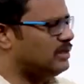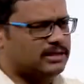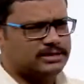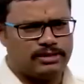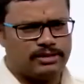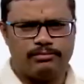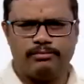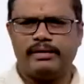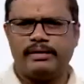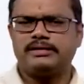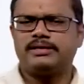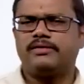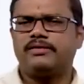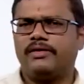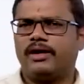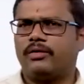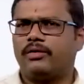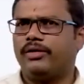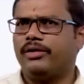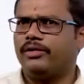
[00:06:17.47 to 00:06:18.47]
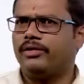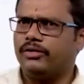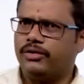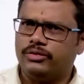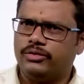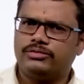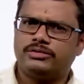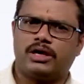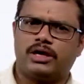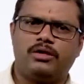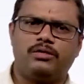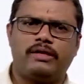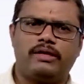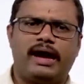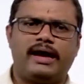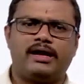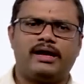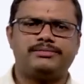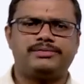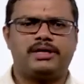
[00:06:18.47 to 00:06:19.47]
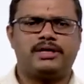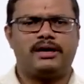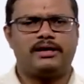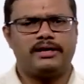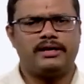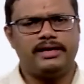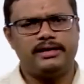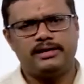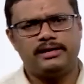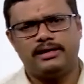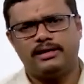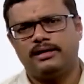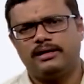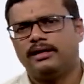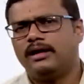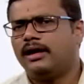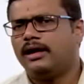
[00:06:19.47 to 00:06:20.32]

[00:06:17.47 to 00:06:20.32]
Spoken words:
the symbols that we are going to use, how atoms are treated,